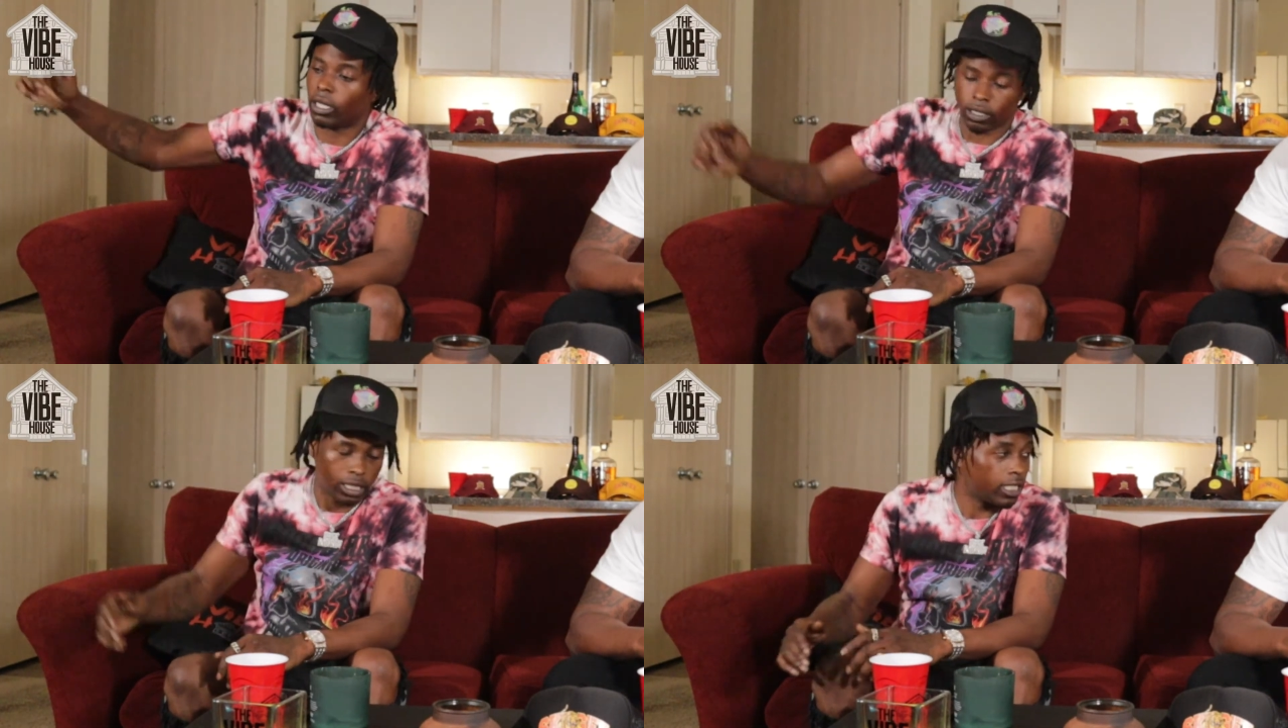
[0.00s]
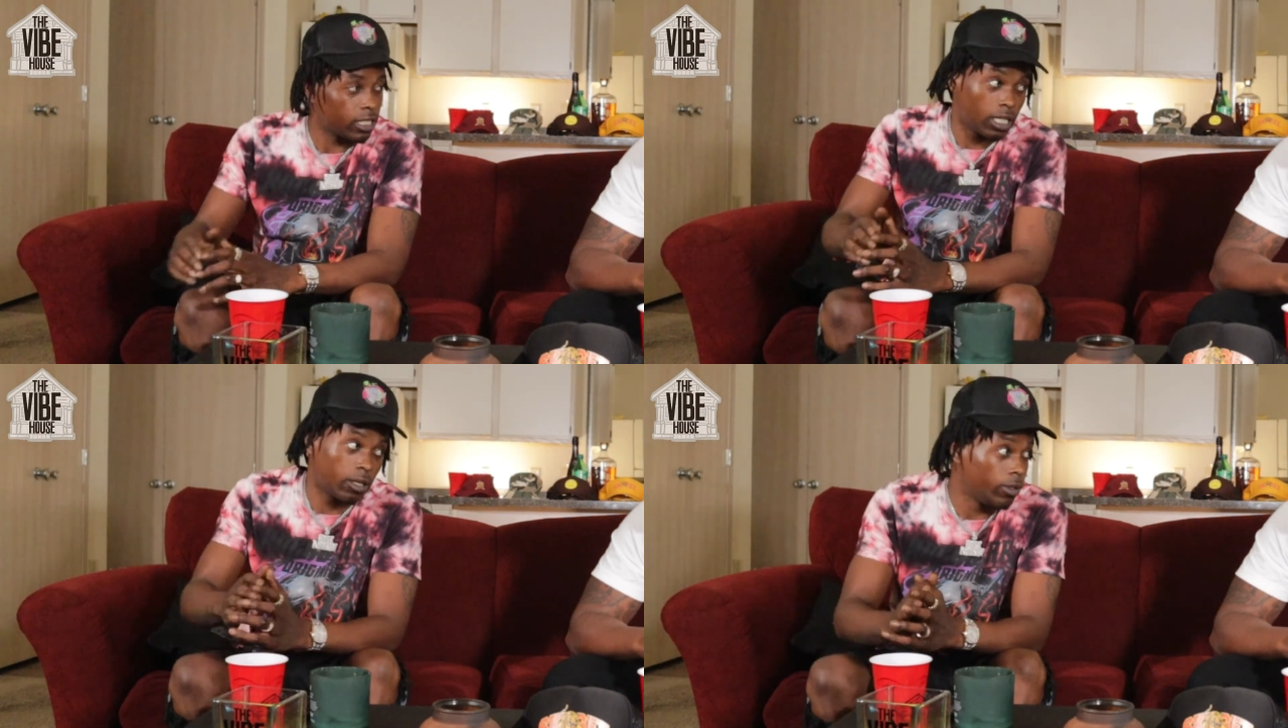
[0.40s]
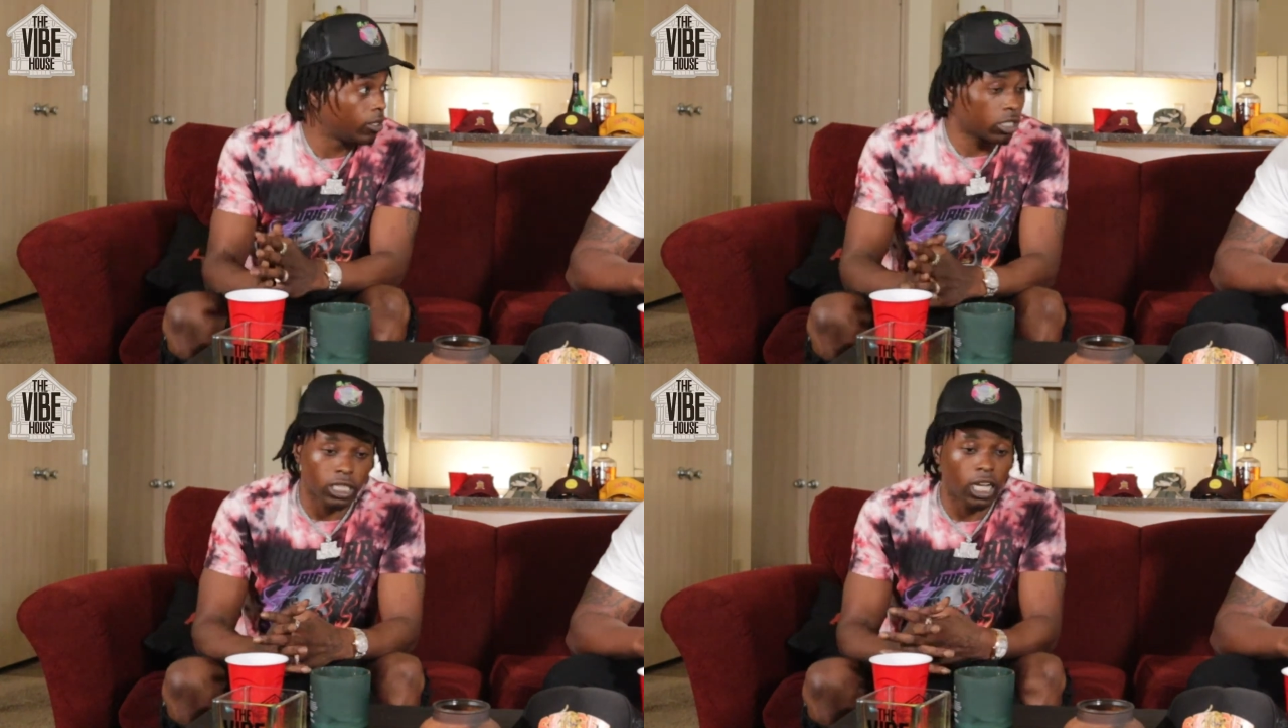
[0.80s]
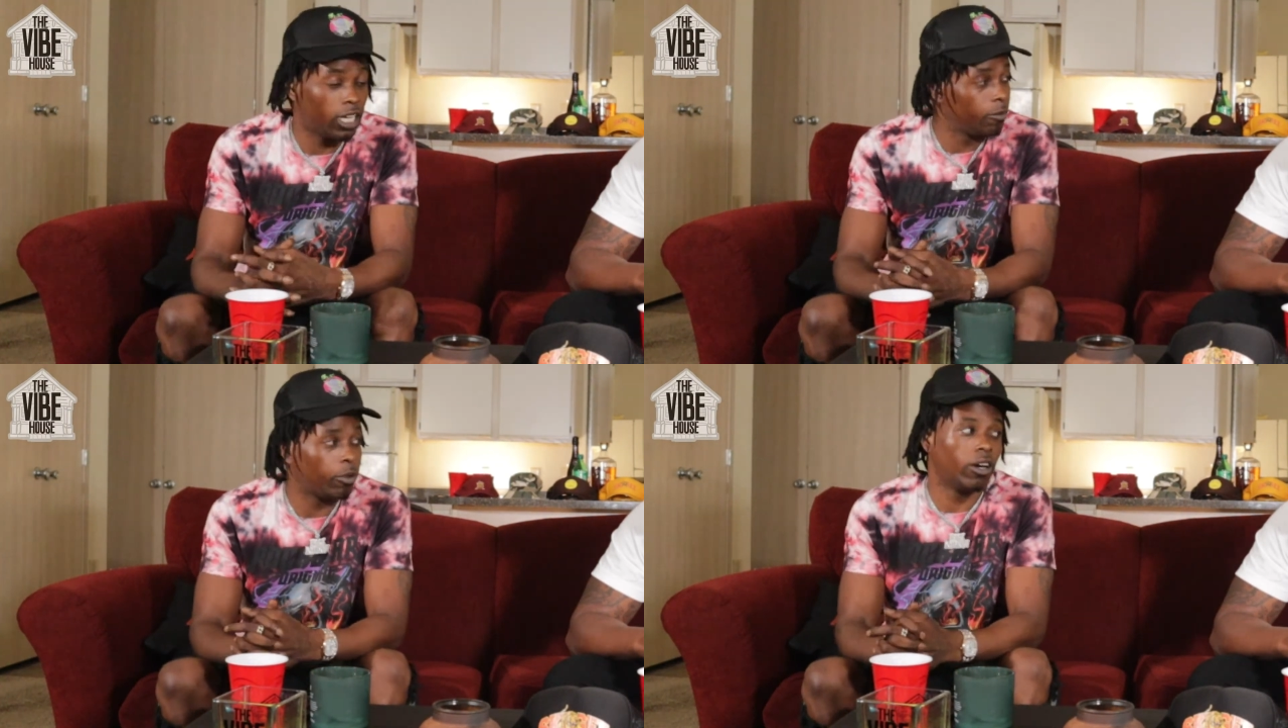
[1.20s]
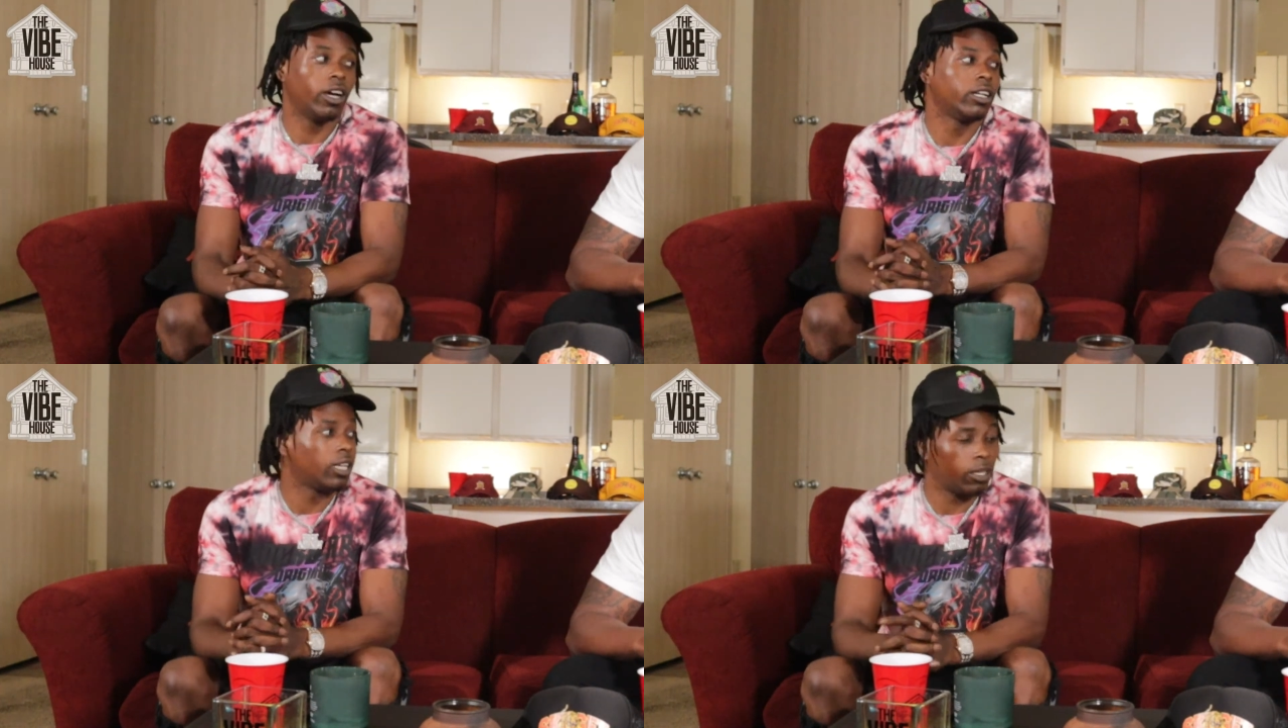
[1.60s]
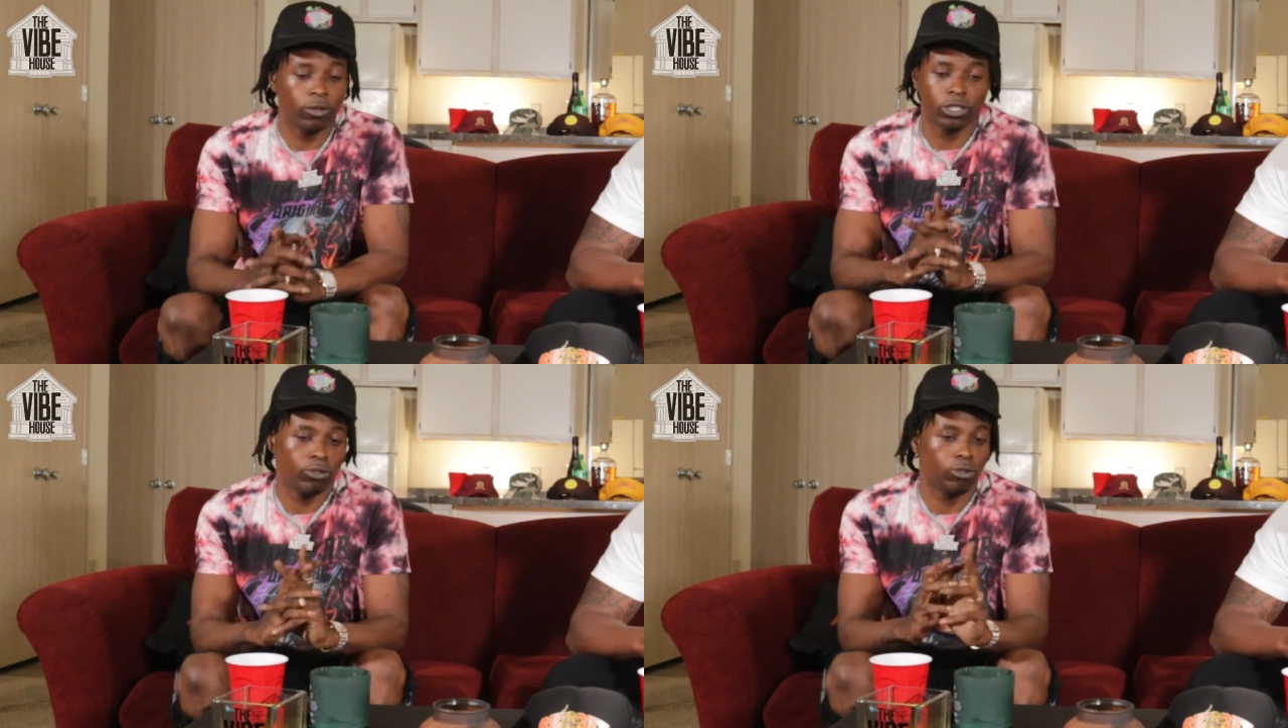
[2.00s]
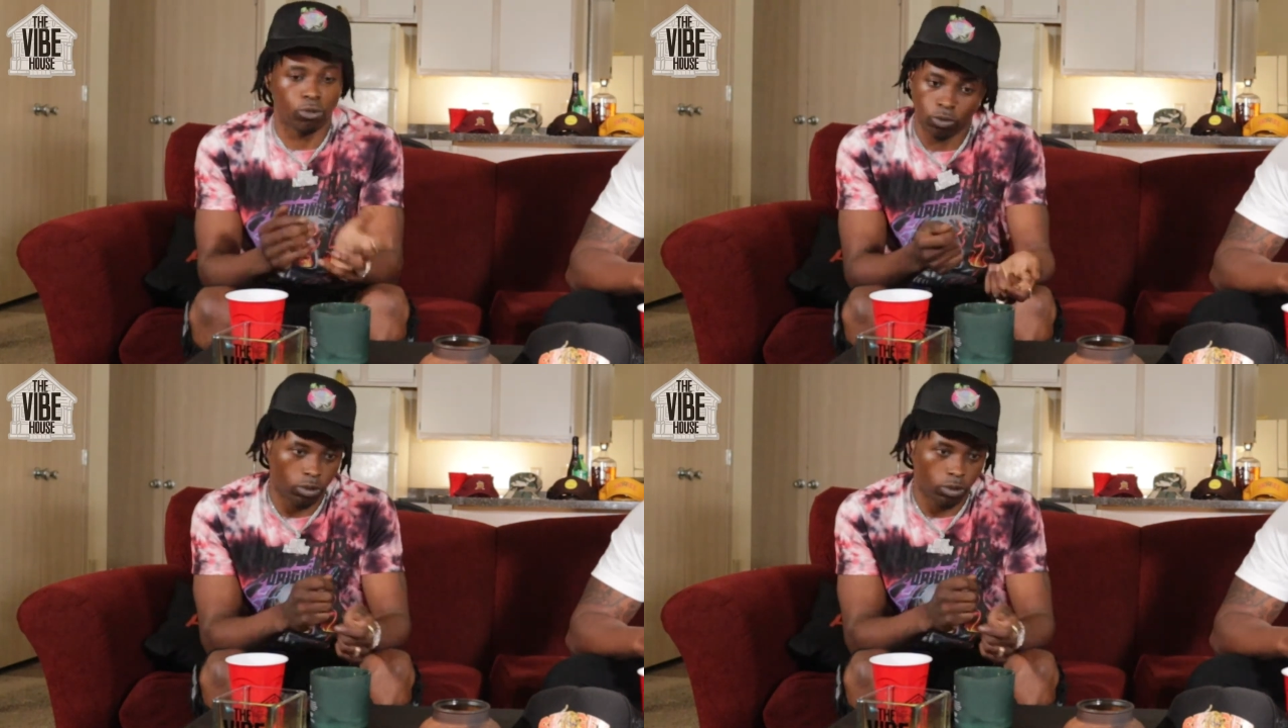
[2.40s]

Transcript: Let's start. We gonna start the party. Like, what you